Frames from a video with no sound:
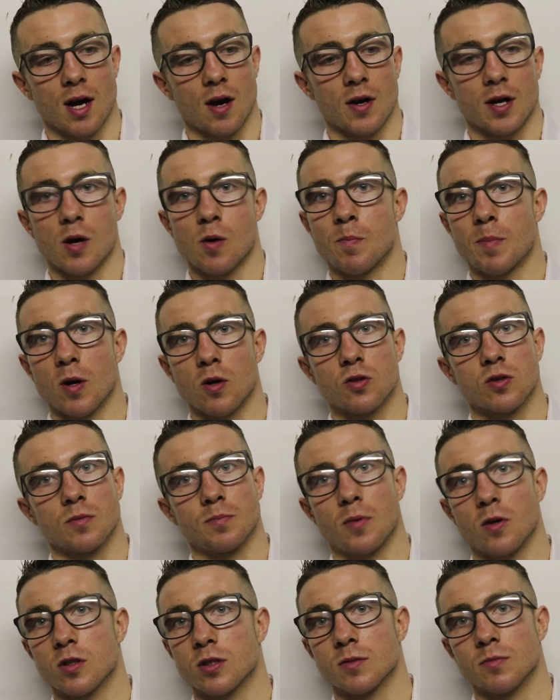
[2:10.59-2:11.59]
I outboxed
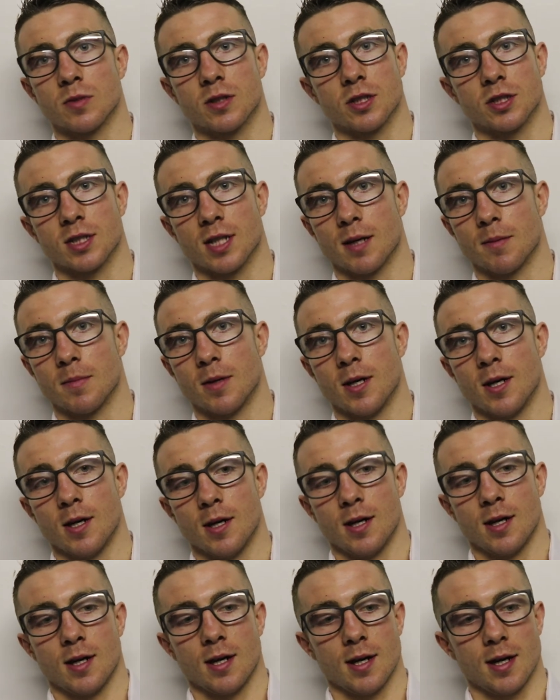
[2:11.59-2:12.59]
boxing with the jab.
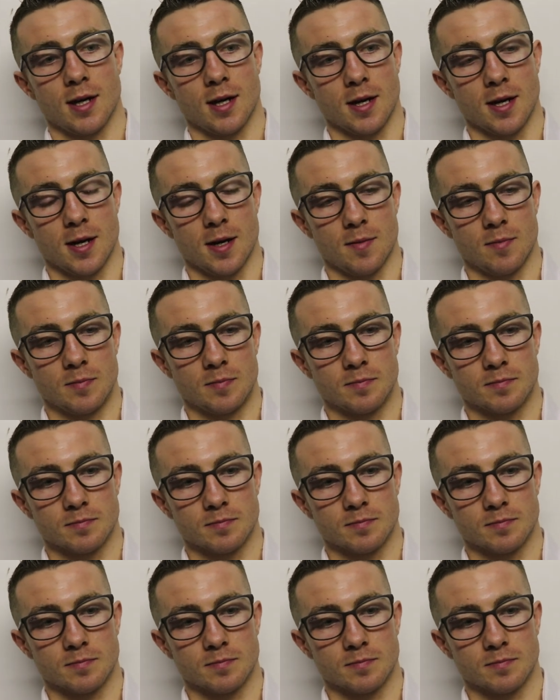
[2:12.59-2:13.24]
Um,